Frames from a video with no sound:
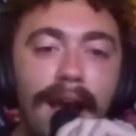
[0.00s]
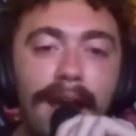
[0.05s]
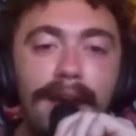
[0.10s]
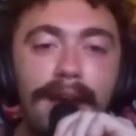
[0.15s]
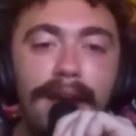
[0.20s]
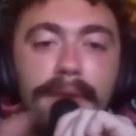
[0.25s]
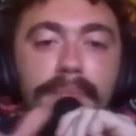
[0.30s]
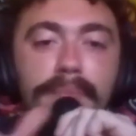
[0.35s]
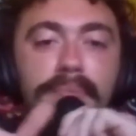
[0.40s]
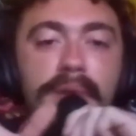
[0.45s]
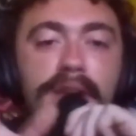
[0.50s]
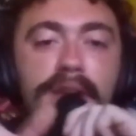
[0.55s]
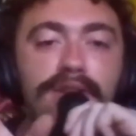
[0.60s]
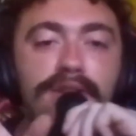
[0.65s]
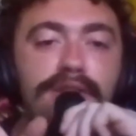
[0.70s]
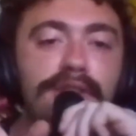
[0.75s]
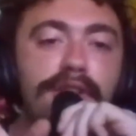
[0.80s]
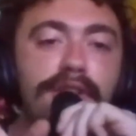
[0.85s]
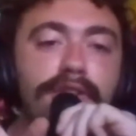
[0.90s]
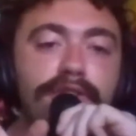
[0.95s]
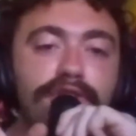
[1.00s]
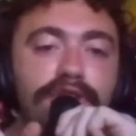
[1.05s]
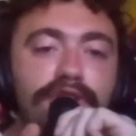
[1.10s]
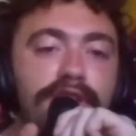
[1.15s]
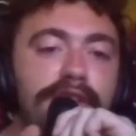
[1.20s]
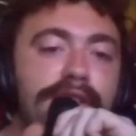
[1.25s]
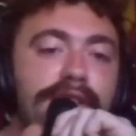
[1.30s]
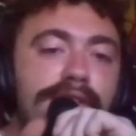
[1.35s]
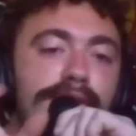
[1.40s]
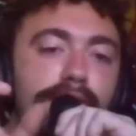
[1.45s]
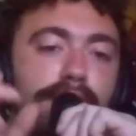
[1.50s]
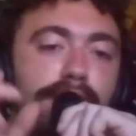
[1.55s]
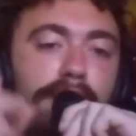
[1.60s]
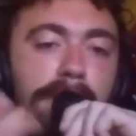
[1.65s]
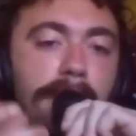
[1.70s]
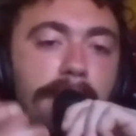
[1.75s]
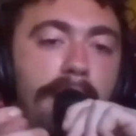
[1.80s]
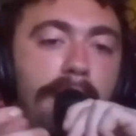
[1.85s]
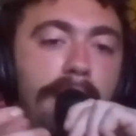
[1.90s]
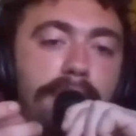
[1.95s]
I pinch their cheeks so their
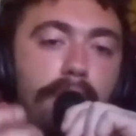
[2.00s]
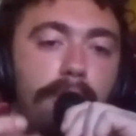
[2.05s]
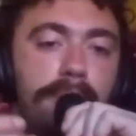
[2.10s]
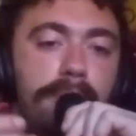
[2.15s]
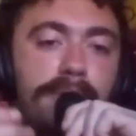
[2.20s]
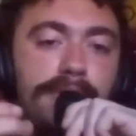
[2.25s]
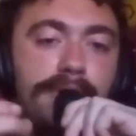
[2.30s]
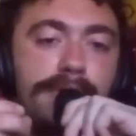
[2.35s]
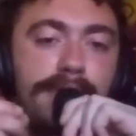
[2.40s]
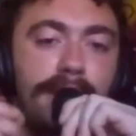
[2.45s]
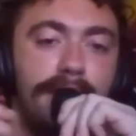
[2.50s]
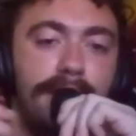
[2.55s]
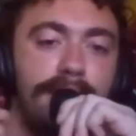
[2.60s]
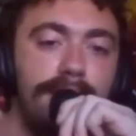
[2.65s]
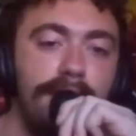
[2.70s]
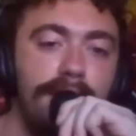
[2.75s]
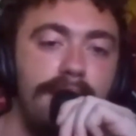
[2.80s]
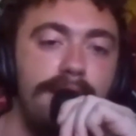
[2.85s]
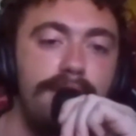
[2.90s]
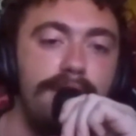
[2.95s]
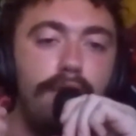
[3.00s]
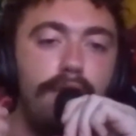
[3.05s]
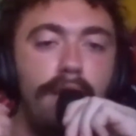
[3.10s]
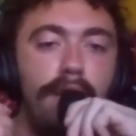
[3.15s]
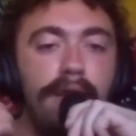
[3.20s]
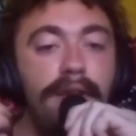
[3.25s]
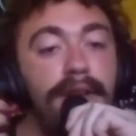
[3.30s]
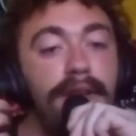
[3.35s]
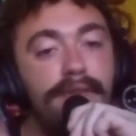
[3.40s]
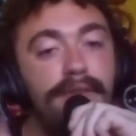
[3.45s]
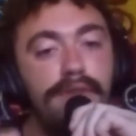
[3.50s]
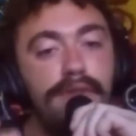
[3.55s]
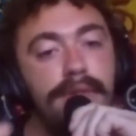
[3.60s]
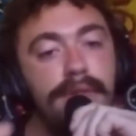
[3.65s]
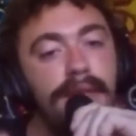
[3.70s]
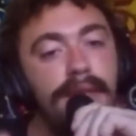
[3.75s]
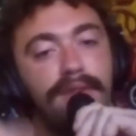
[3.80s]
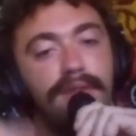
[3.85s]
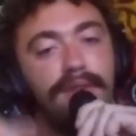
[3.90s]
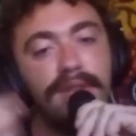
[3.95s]
mouth opens. Like uh, mm-hmm. uh, you know, like if someone's
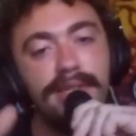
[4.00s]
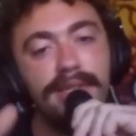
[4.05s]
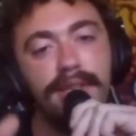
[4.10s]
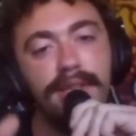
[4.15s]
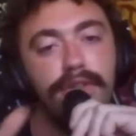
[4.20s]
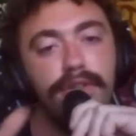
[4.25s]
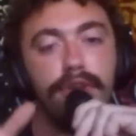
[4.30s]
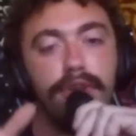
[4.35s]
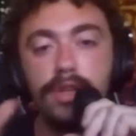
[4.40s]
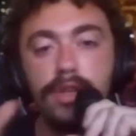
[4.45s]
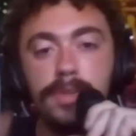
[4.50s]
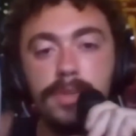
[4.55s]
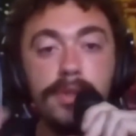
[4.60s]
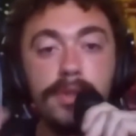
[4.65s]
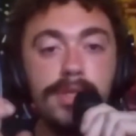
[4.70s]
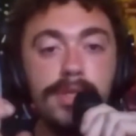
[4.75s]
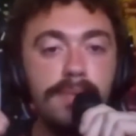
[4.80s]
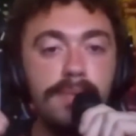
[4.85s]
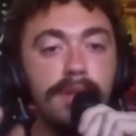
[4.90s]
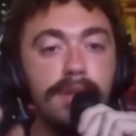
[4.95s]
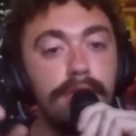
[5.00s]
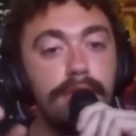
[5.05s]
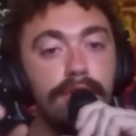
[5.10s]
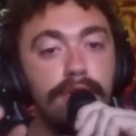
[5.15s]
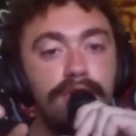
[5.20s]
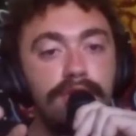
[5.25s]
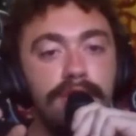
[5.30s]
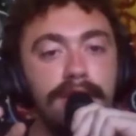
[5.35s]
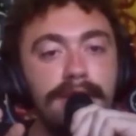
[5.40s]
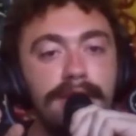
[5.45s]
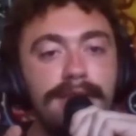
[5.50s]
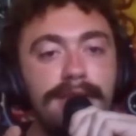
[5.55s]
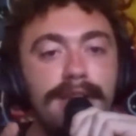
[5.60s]
having a seizure, you're supposed to pinch their cheeks